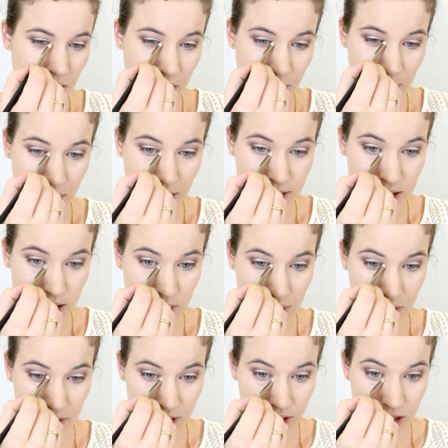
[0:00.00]
apply some
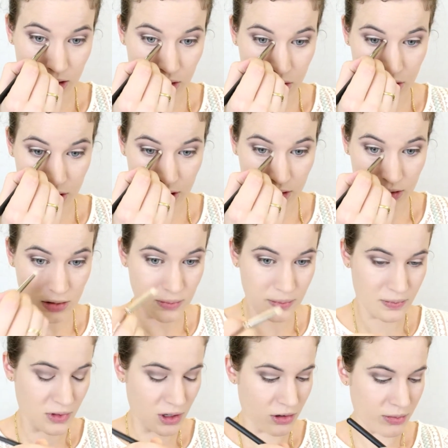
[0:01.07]
on the inner corner
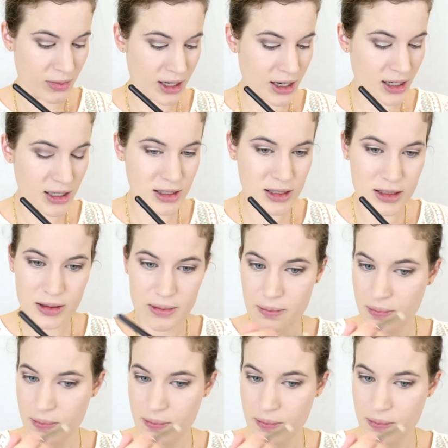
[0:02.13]
of my eyes.